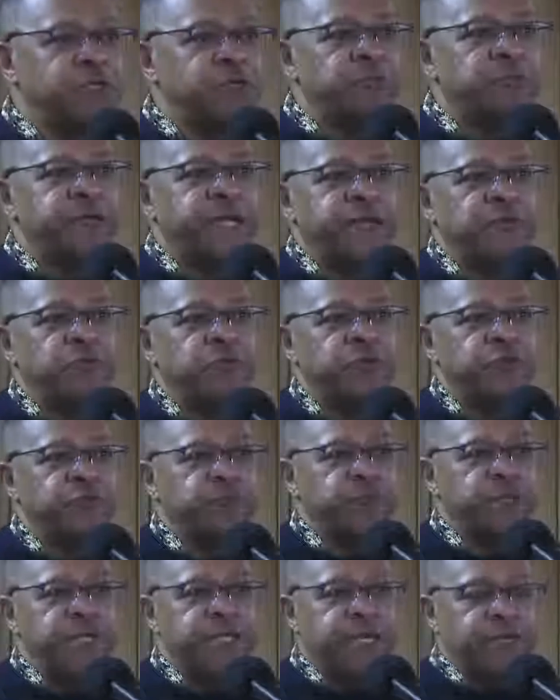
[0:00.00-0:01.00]
to go back
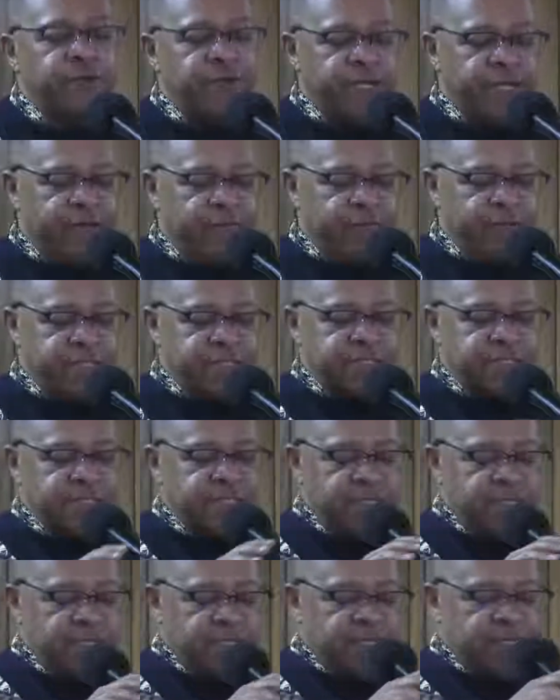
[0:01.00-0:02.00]
with me. I don't have much
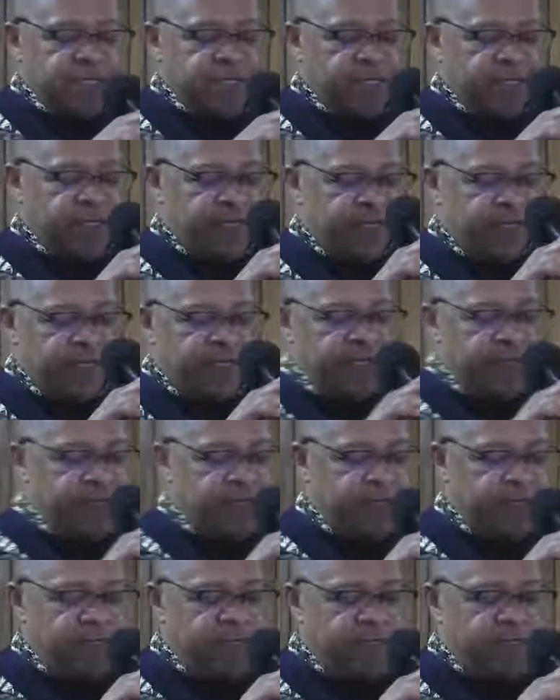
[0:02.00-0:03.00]
uh,
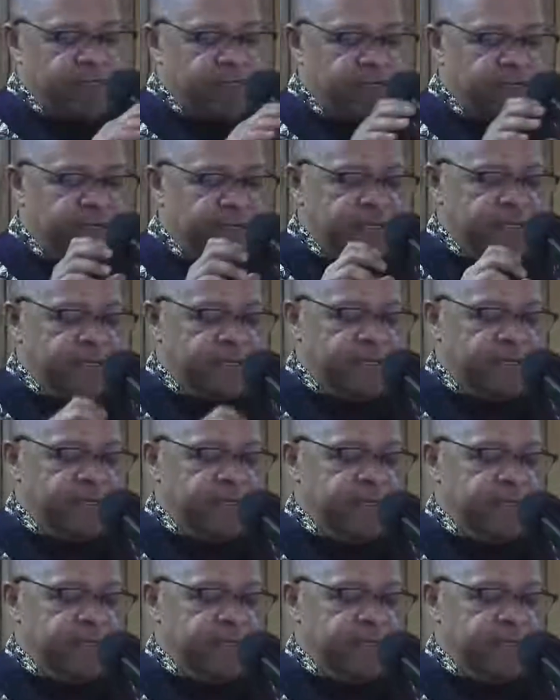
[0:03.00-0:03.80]
uh,